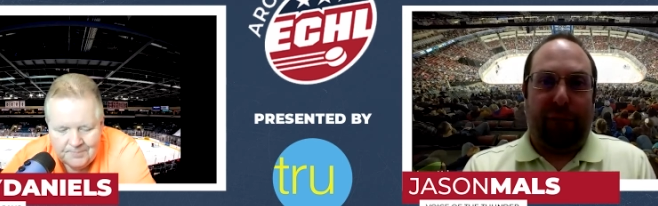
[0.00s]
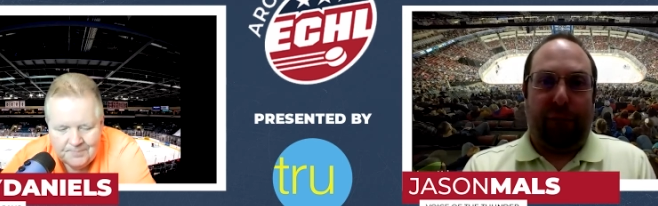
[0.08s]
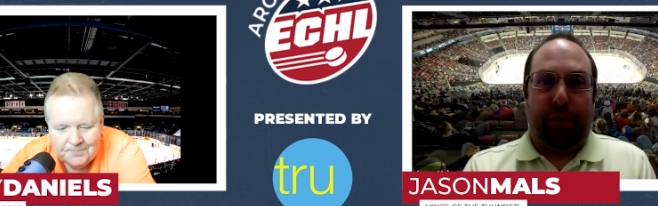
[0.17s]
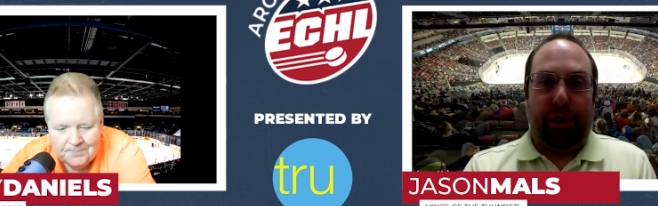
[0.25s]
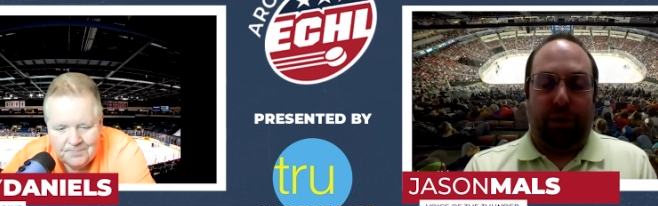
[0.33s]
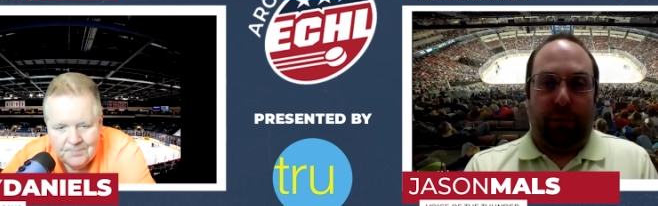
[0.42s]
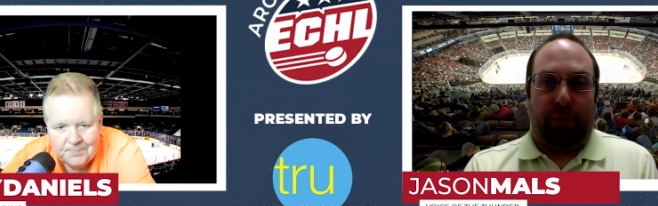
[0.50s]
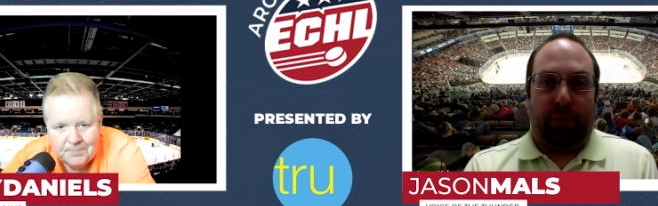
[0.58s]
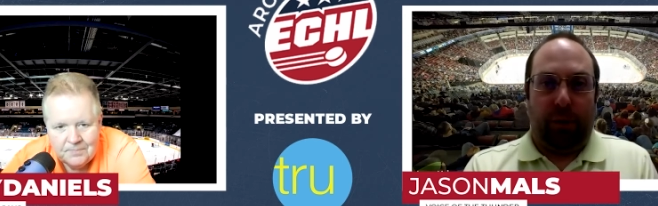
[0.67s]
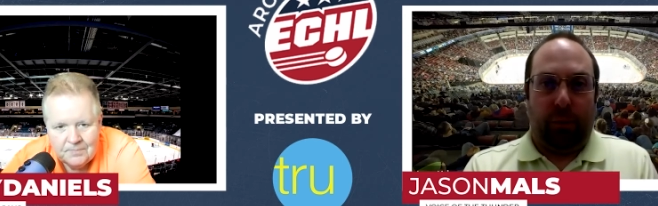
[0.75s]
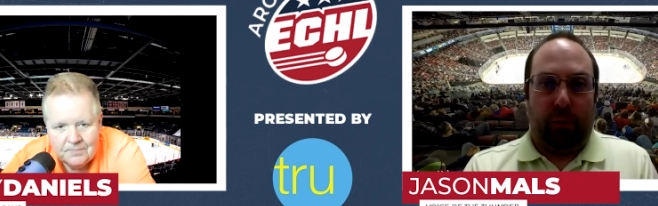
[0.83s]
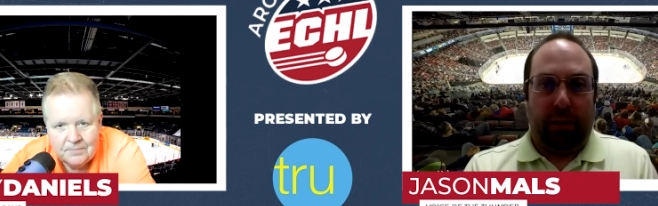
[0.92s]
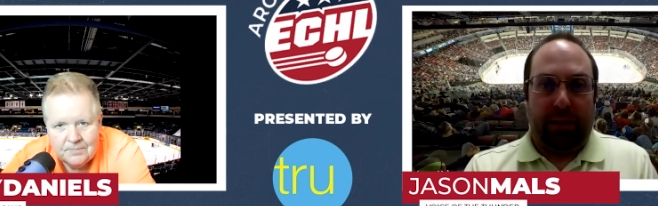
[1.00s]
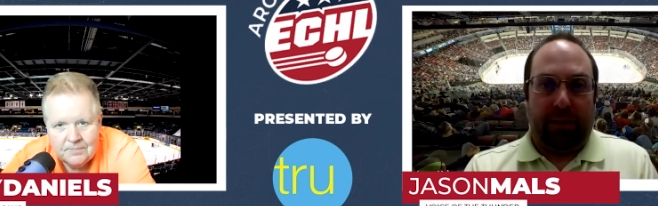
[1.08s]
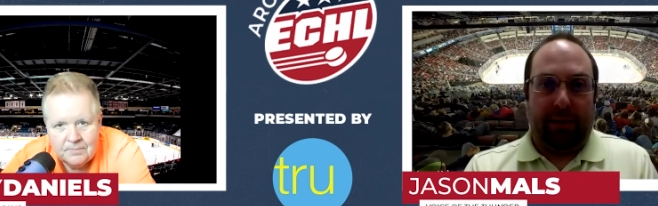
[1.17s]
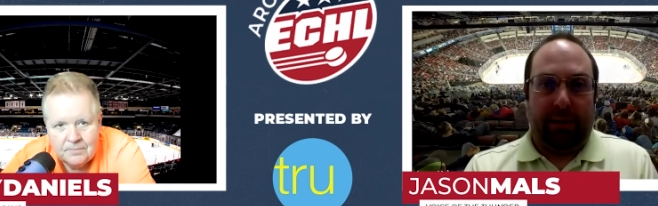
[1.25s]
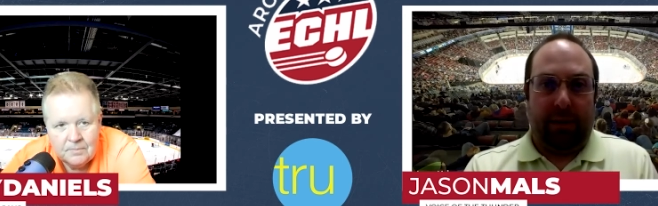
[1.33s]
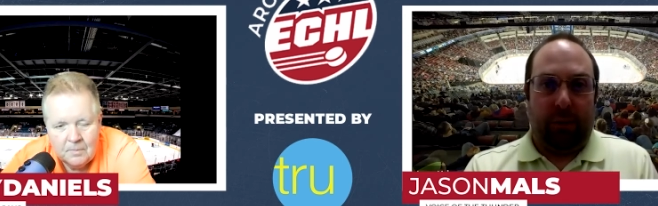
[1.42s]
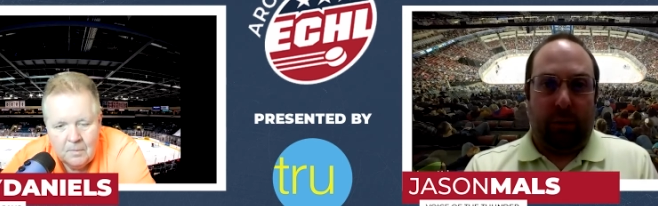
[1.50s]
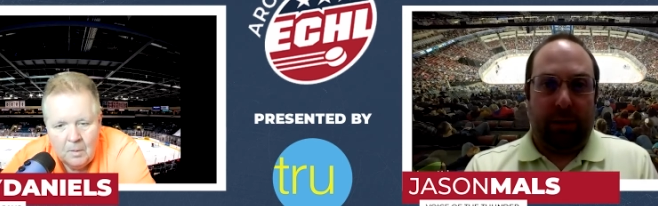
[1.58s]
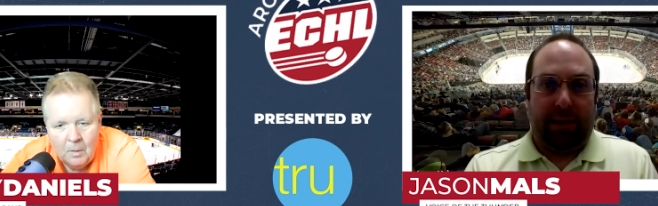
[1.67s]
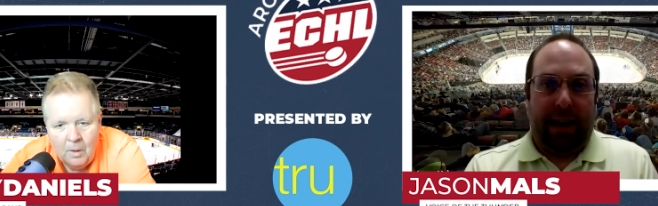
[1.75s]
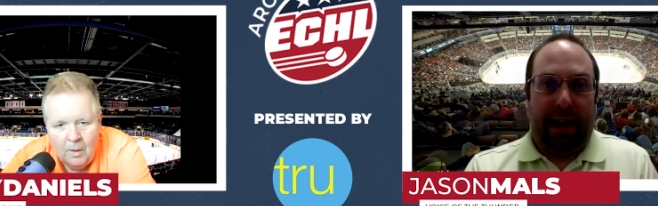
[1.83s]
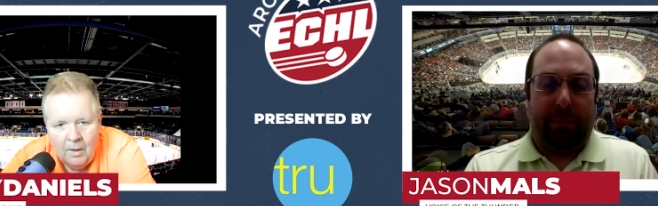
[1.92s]
Speaker 1: feel for what uh, what's
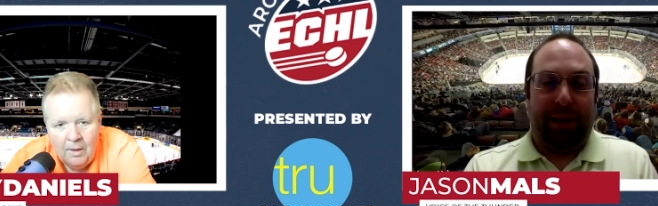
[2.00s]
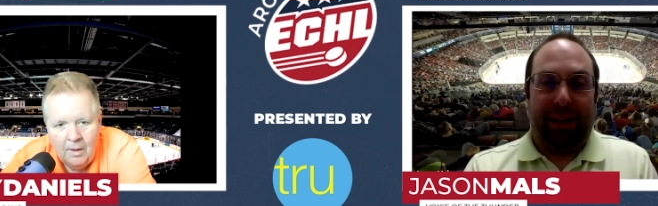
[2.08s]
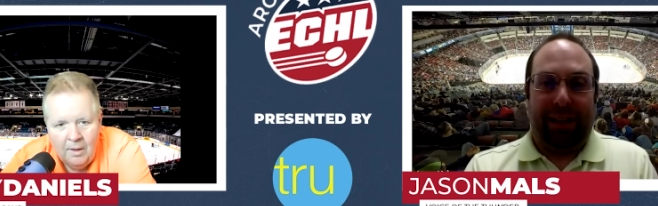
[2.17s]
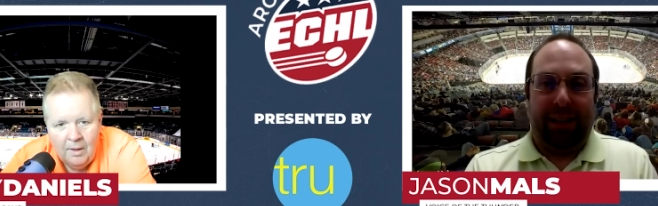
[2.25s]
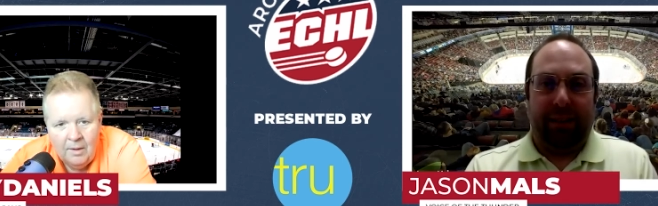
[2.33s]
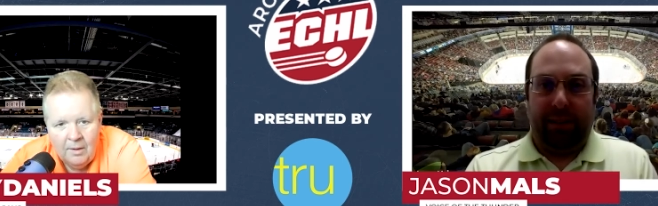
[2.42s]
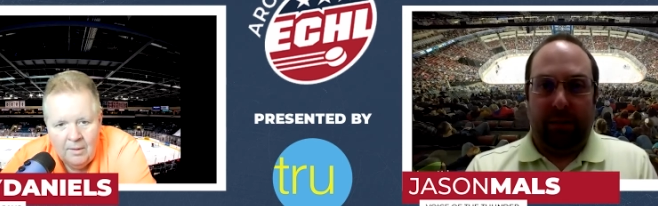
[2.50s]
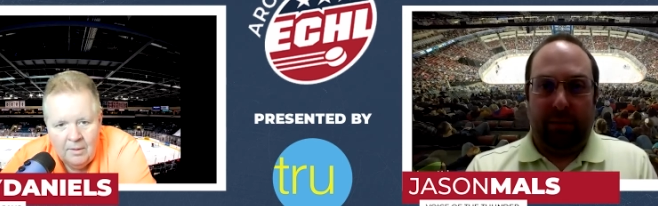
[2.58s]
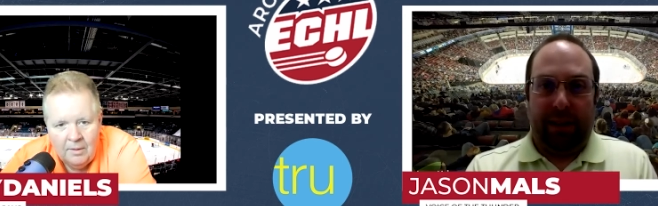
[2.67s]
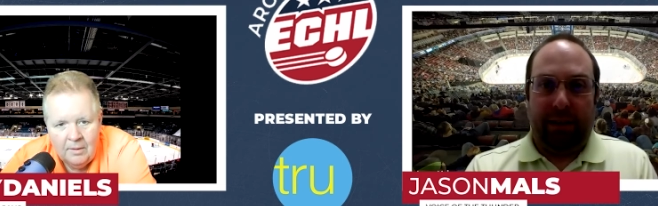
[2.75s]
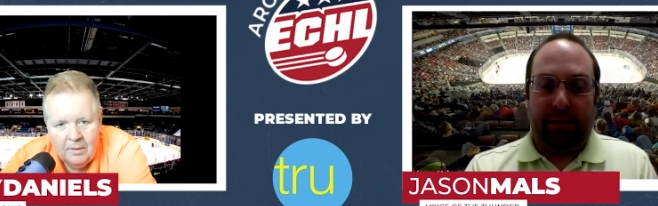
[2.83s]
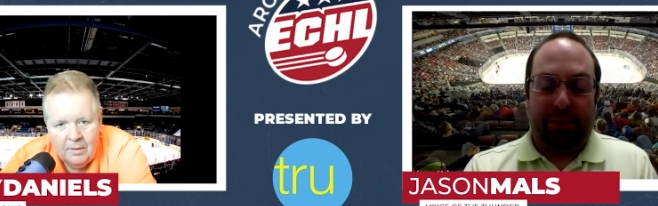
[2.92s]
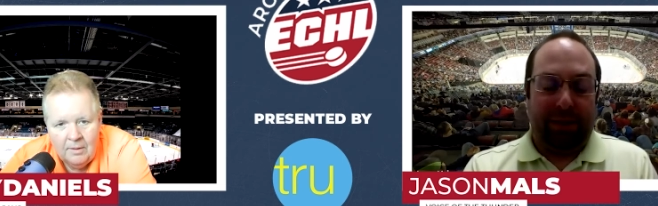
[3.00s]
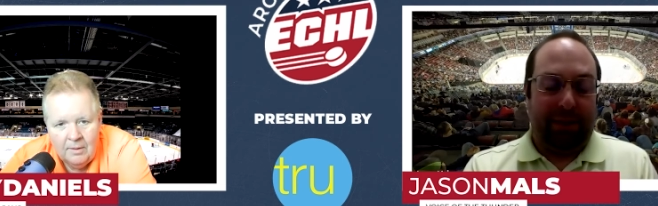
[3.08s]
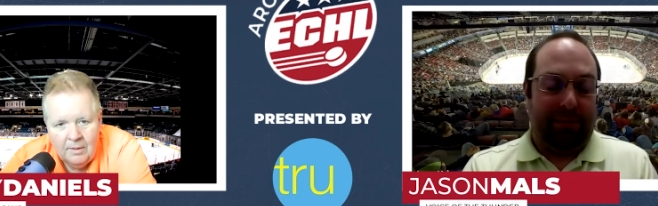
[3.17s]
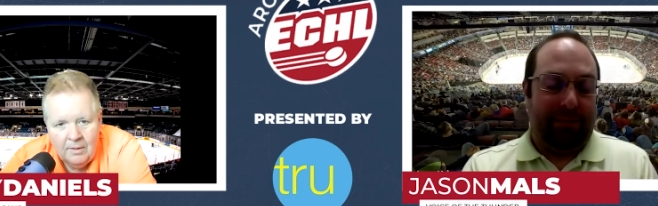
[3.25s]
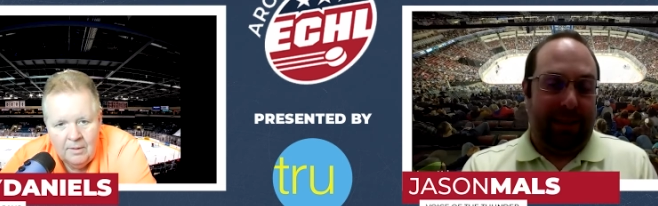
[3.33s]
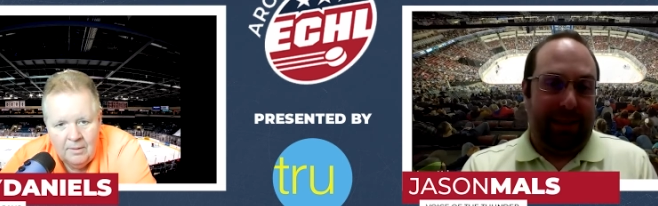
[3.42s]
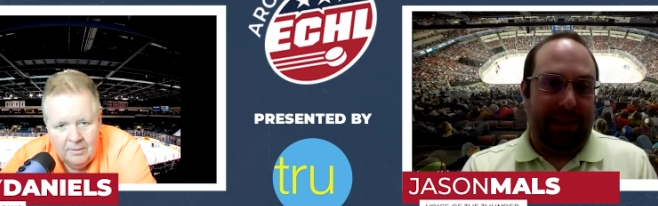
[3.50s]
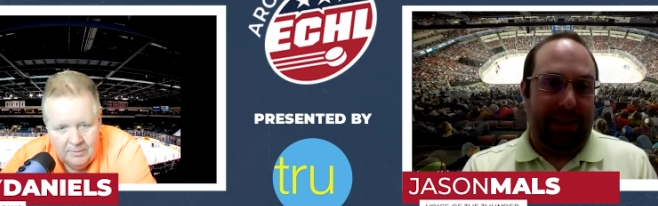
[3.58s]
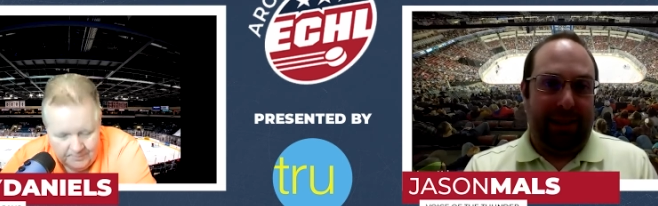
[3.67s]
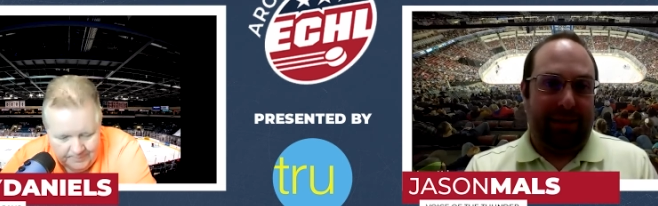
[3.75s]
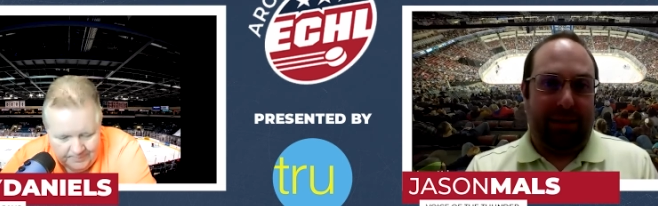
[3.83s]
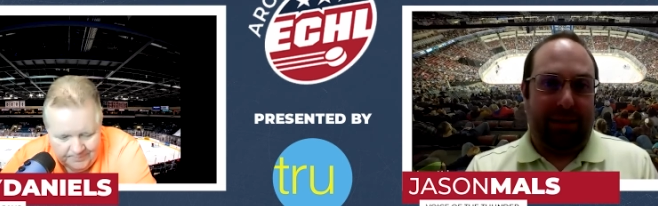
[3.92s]
happening in the arena. But
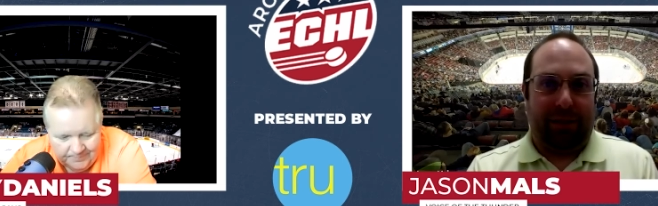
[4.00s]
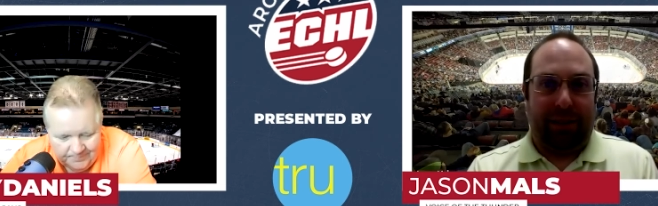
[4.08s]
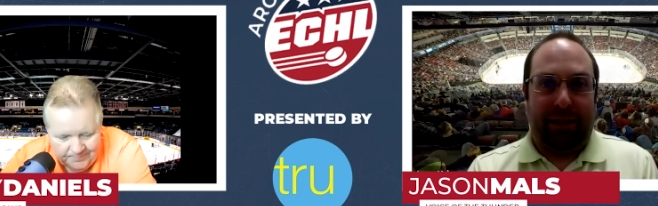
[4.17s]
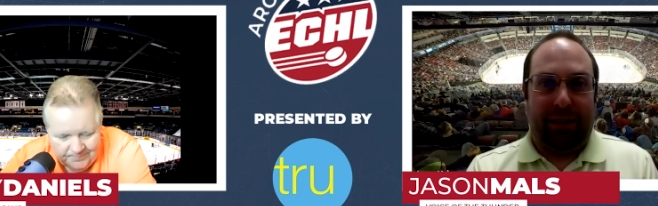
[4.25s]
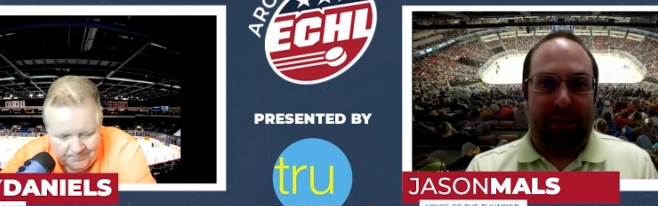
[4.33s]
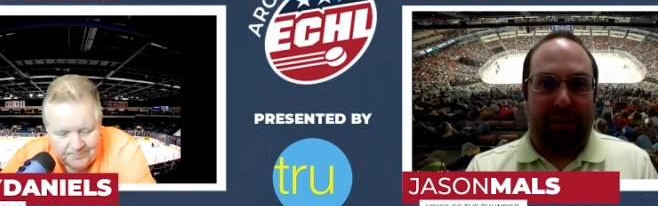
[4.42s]
it's all going to